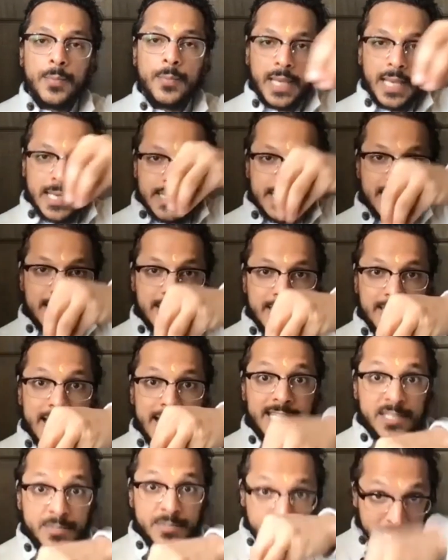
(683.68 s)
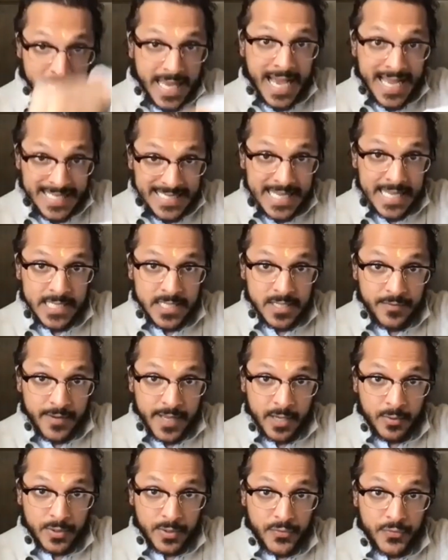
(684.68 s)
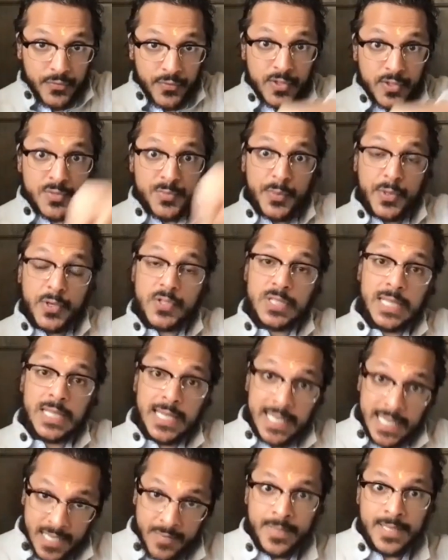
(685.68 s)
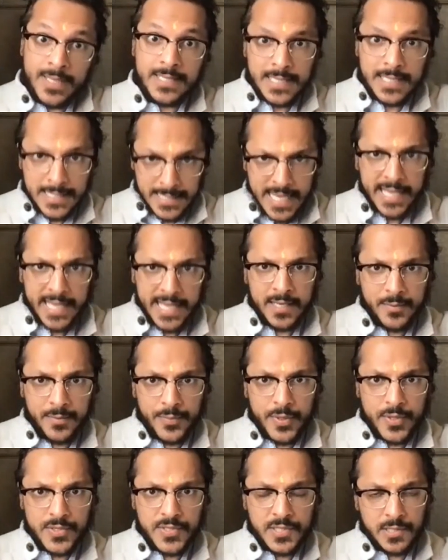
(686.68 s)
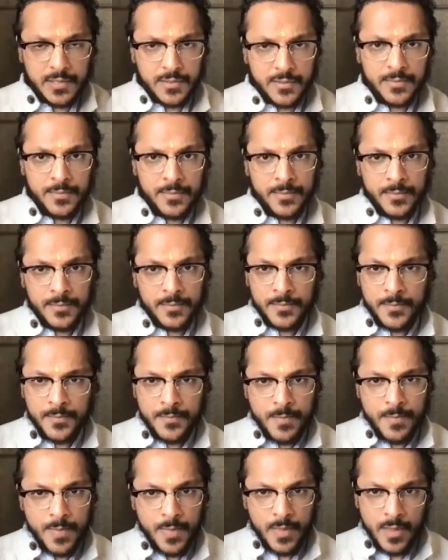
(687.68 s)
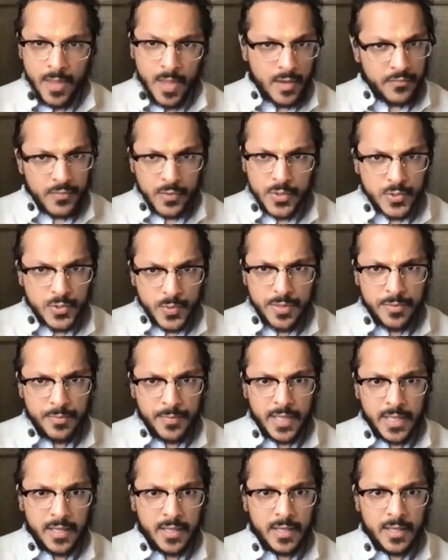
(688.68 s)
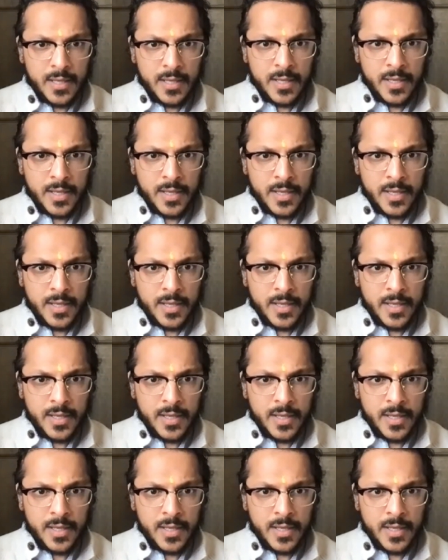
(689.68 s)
Because that's me identifying with the first person and him as the second person. Everyone's with me.